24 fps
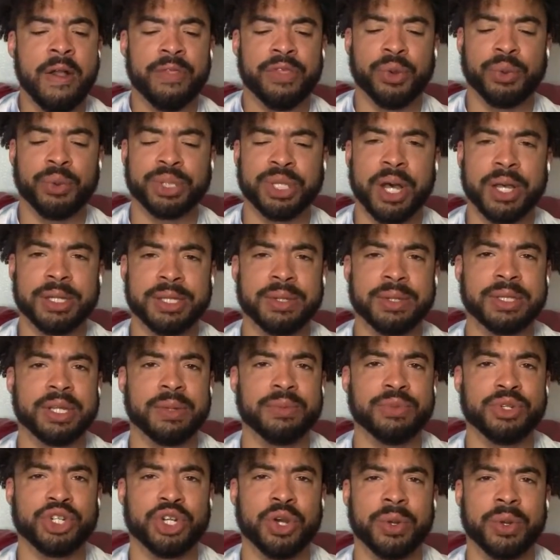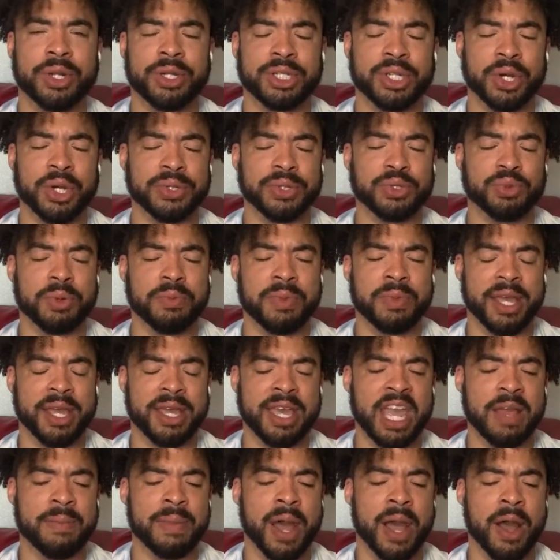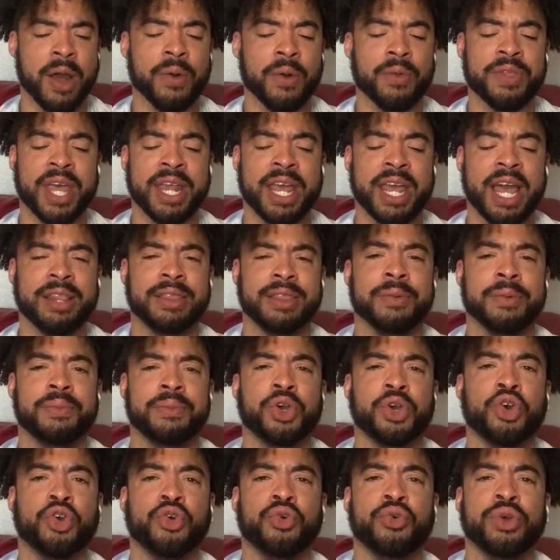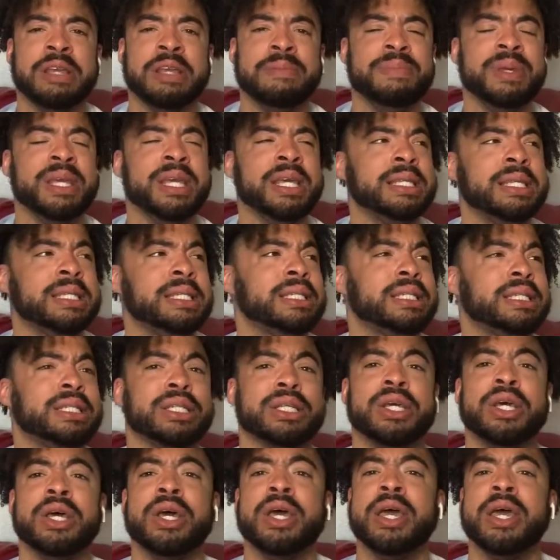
There was also some show on Adult Swim that came out that had the creepiest